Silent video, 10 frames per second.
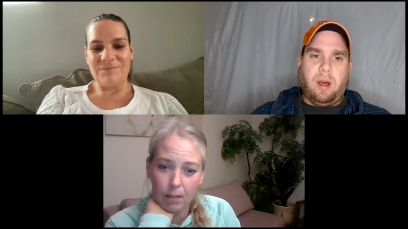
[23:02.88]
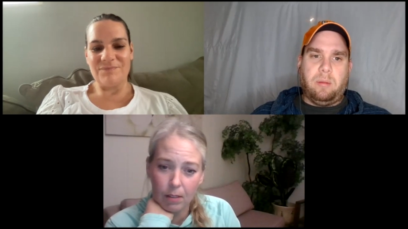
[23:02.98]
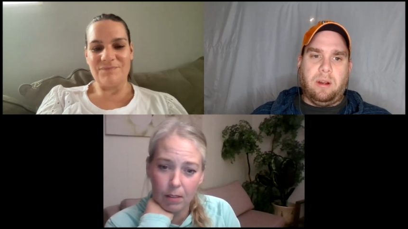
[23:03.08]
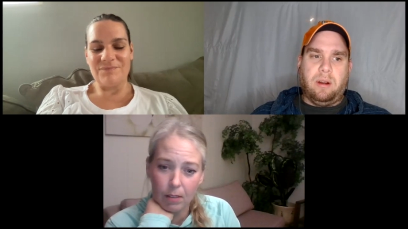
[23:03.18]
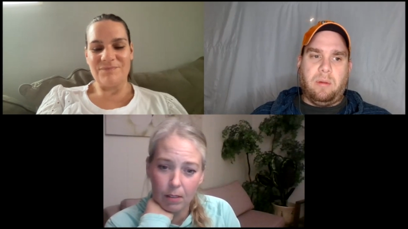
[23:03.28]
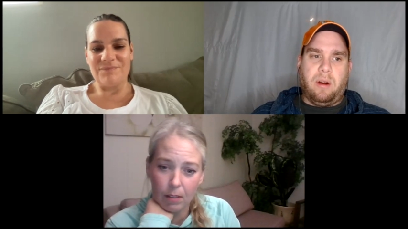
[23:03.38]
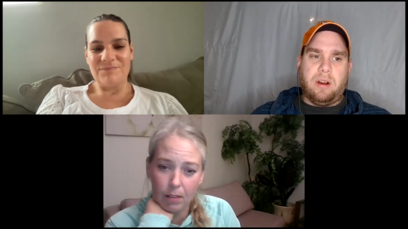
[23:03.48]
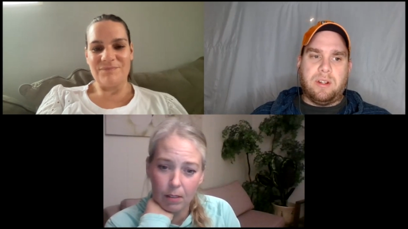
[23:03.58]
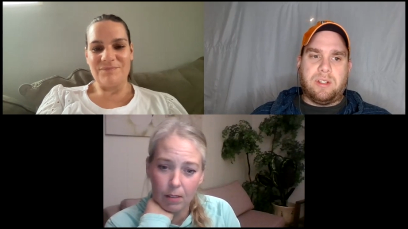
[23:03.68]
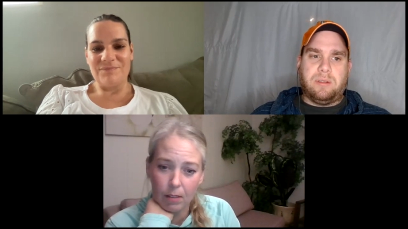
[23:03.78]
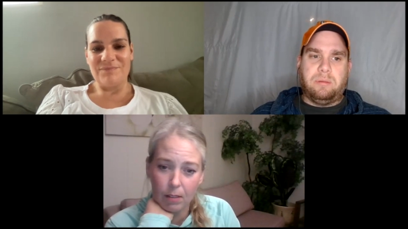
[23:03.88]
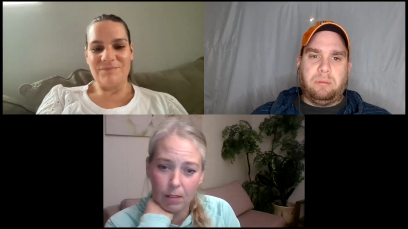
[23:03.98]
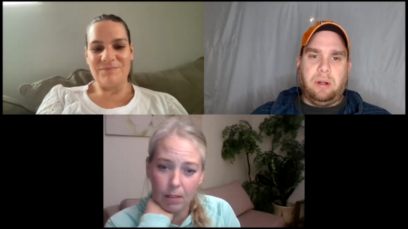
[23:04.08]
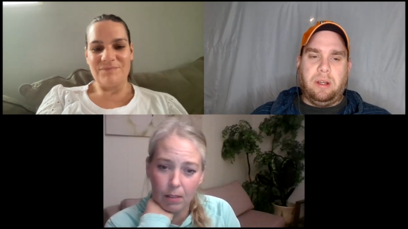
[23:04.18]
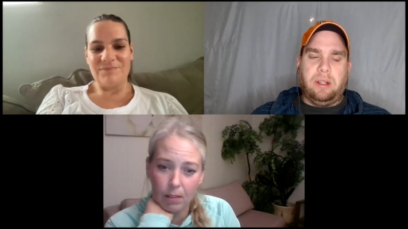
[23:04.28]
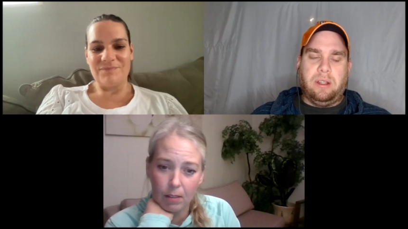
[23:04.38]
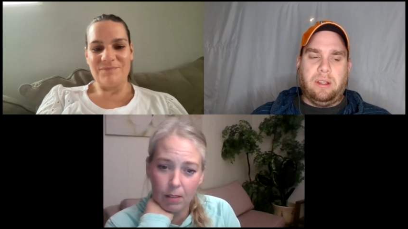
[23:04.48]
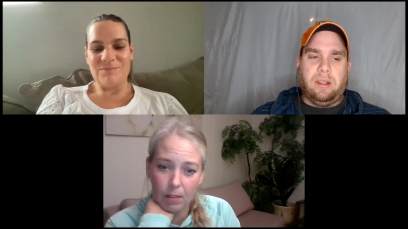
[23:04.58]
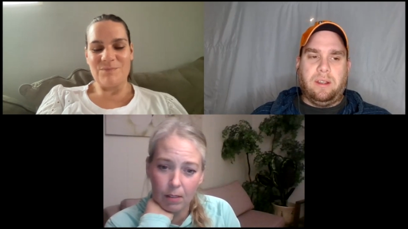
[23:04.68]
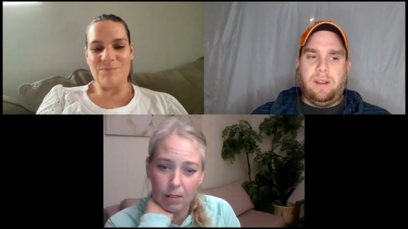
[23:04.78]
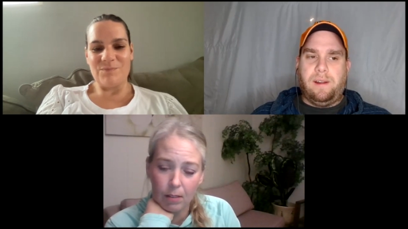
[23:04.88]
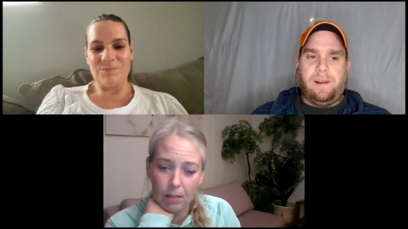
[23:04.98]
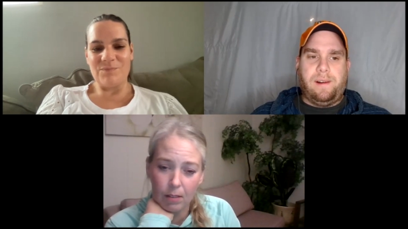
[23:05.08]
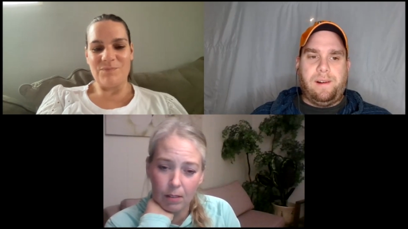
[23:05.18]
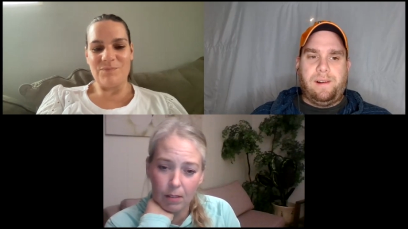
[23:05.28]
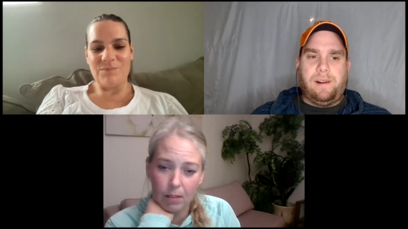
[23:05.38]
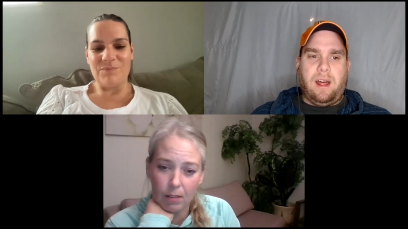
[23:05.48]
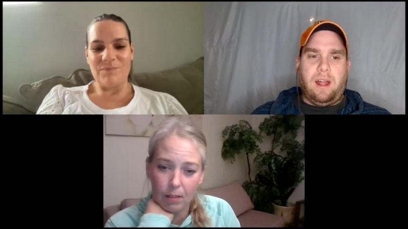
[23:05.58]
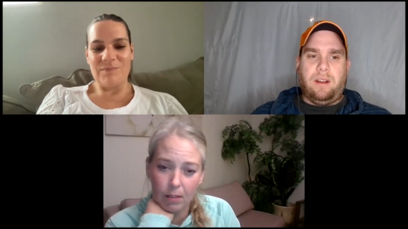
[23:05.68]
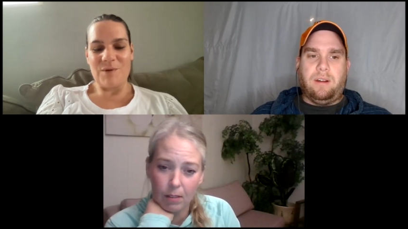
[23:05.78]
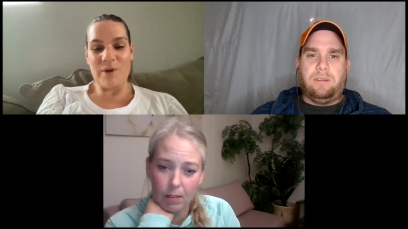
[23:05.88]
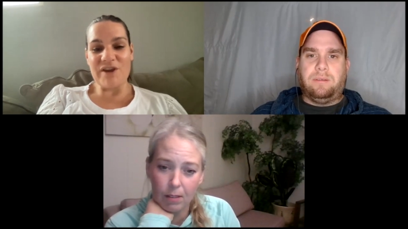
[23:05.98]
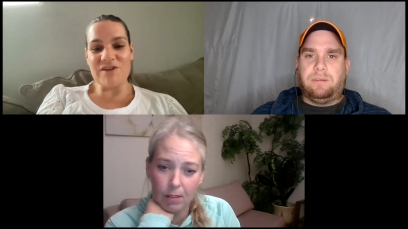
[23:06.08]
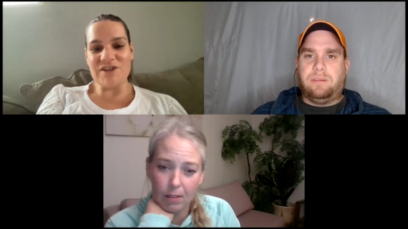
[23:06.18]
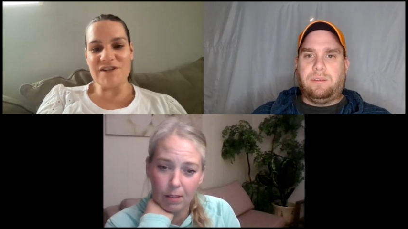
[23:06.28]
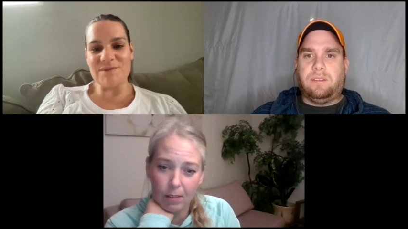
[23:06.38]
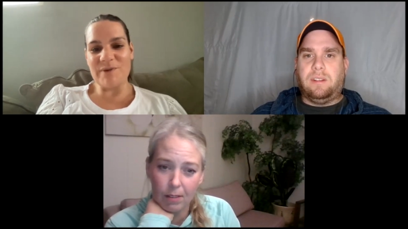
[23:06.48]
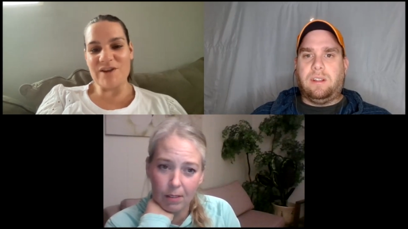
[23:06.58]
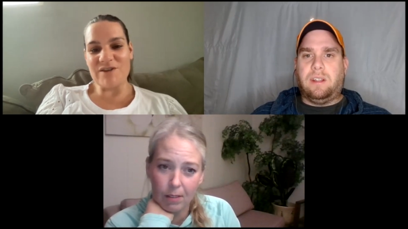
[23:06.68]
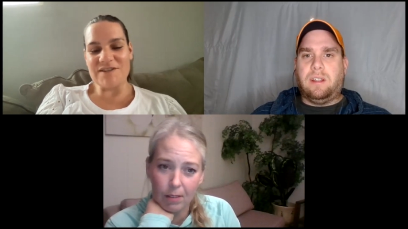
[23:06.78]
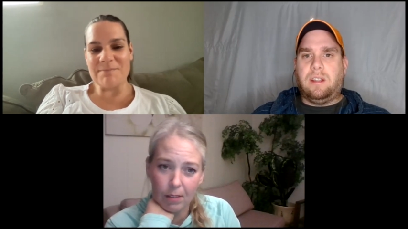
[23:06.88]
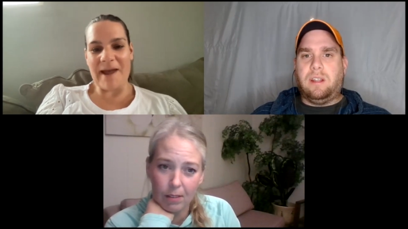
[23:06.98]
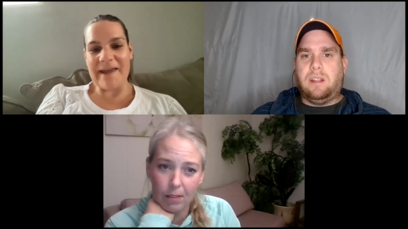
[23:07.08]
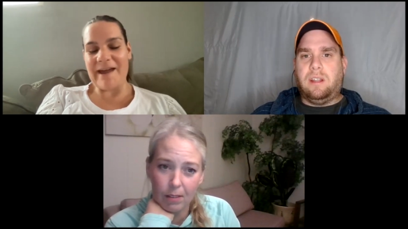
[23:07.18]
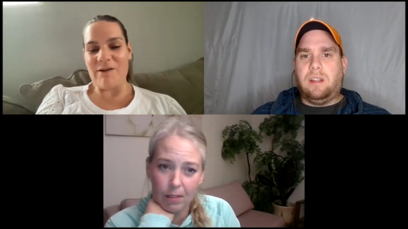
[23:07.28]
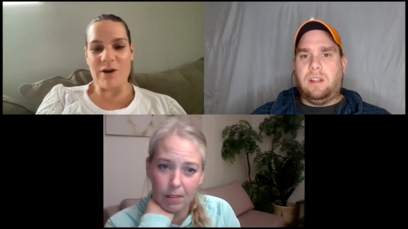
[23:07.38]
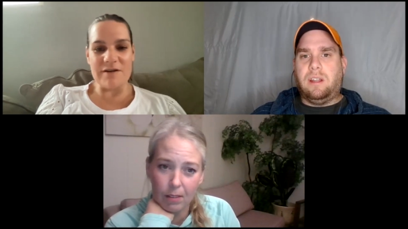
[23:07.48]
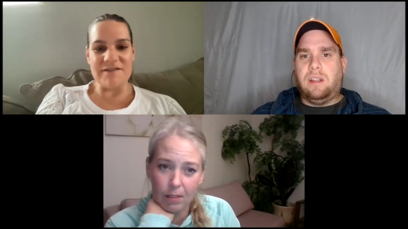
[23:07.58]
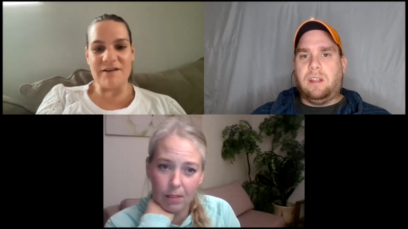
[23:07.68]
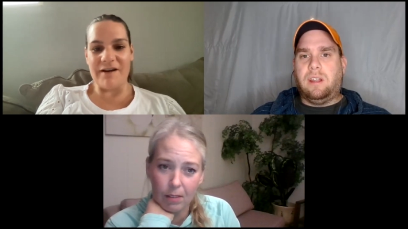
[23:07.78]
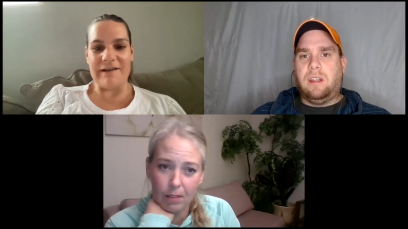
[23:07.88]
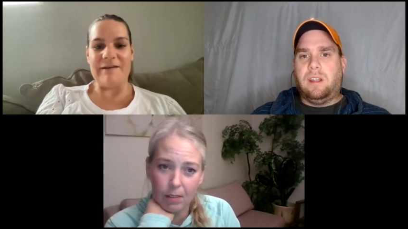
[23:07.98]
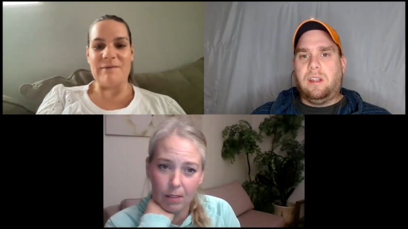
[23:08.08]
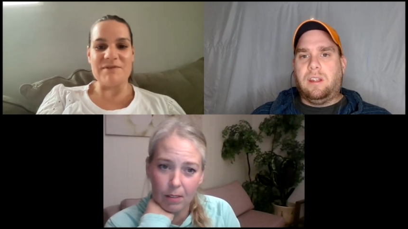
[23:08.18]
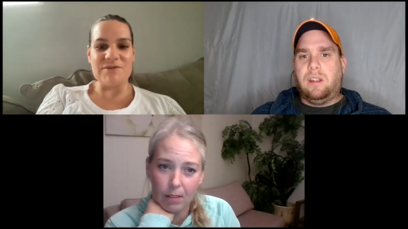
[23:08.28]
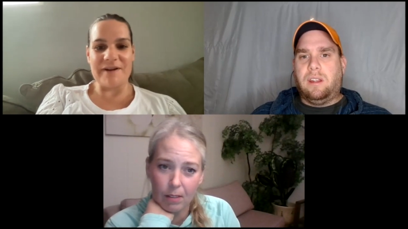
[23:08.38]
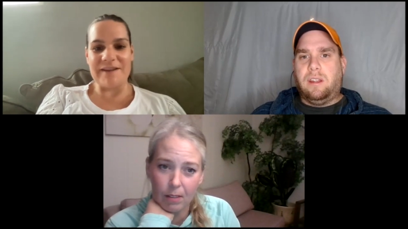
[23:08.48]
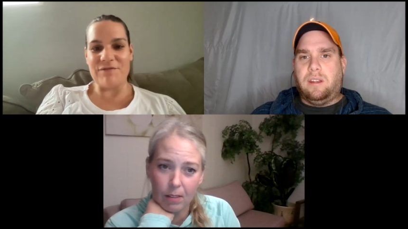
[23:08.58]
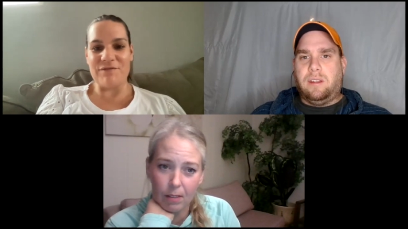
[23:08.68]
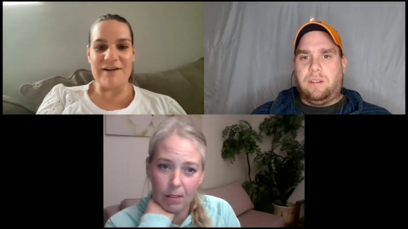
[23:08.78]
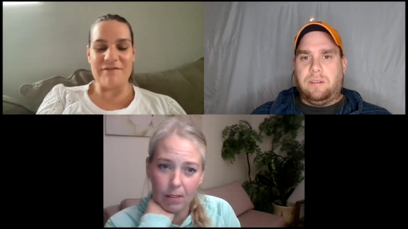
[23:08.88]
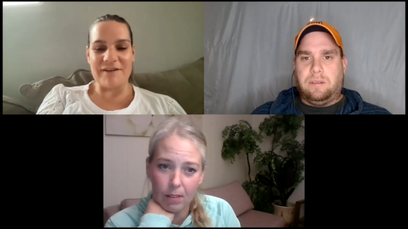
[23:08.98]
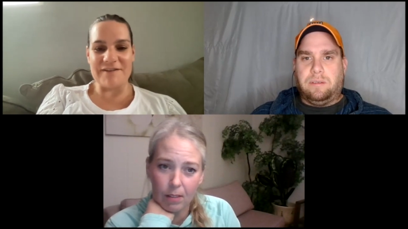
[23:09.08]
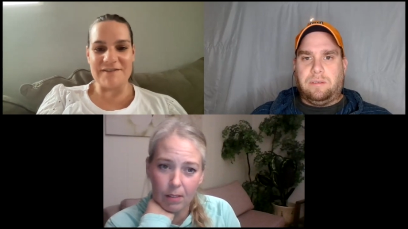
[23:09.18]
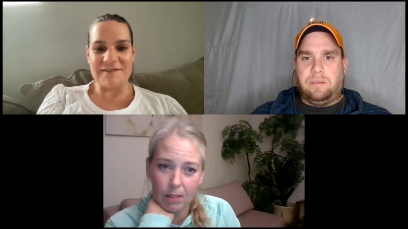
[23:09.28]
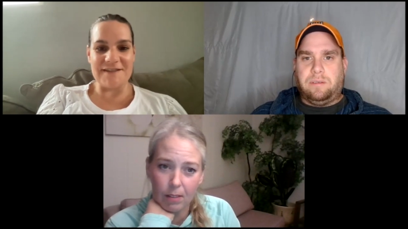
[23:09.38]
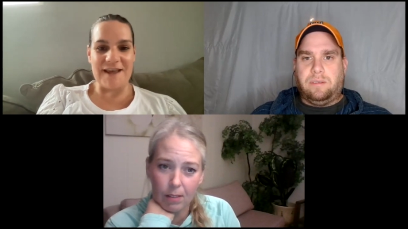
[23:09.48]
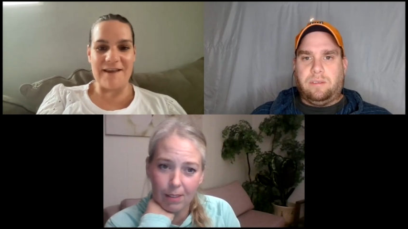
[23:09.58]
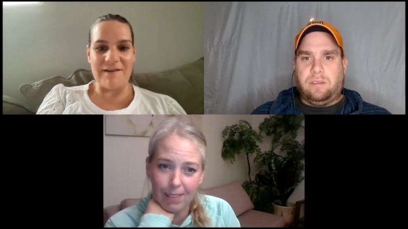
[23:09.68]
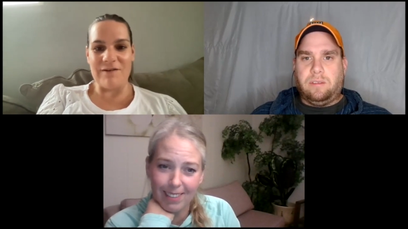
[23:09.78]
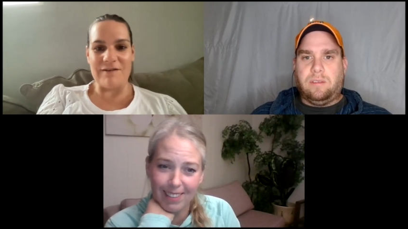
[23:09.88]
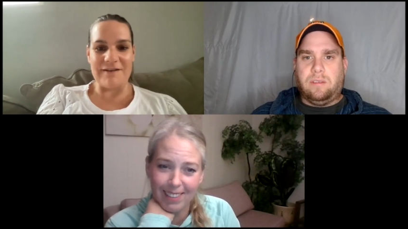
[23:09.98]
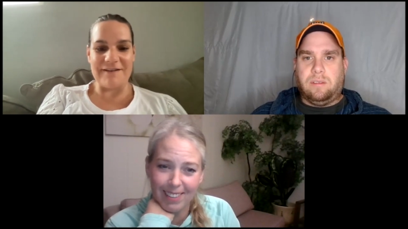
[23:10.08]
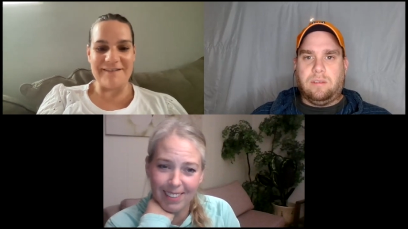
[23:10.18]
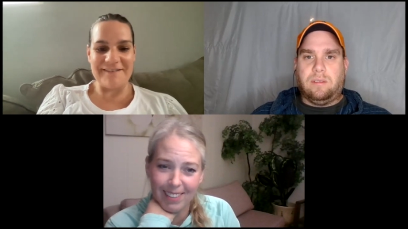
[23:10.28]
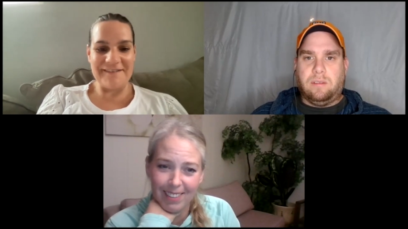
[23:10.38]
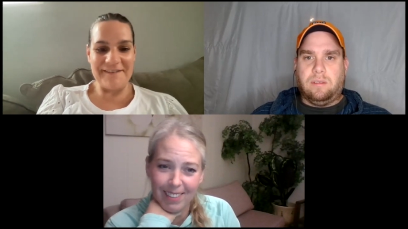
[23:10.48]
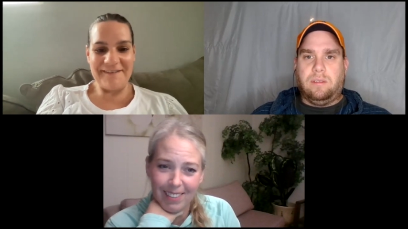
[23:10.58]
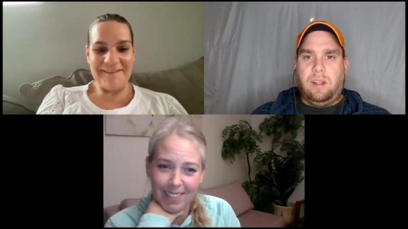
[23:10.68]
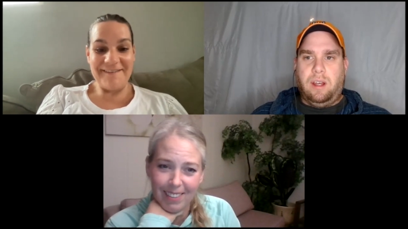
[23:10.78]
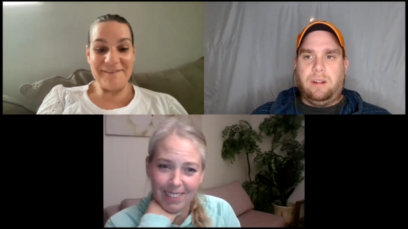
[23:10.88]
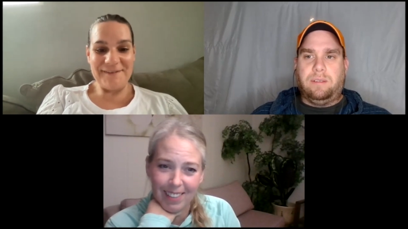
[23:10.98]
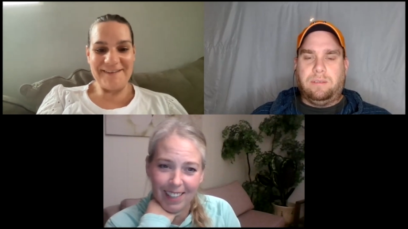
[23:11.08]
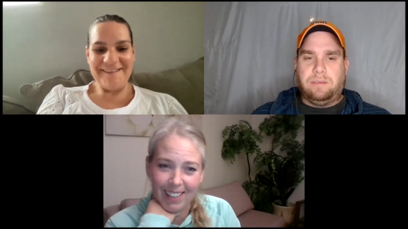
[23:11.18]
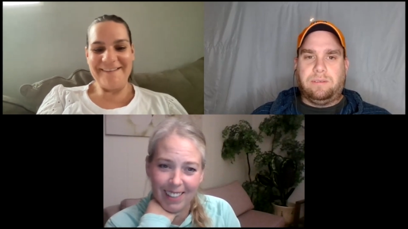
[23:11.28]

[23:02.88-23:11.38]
Speaker 1: up here in March, but I don't know. We
Speaker 2: could just we could just make our own diet up between the three of us and sell it on and Yeah. Yeah.